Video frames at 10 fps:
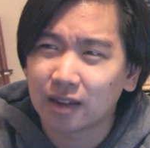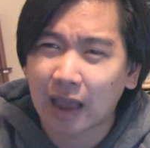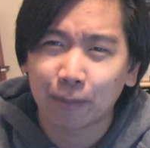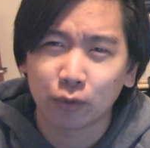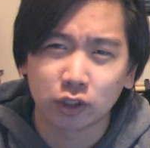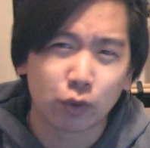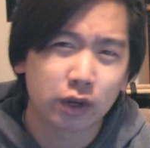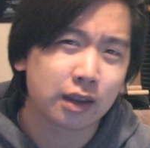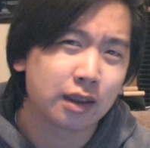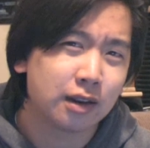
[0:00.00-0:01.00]
Apple is
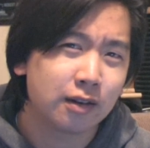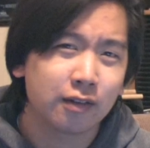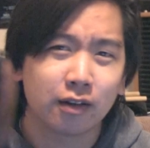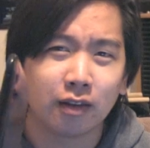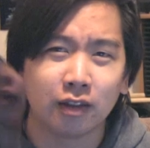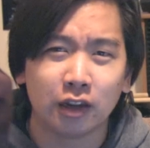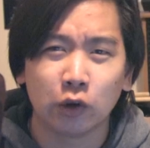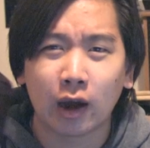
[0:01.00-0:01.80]
bringing in the new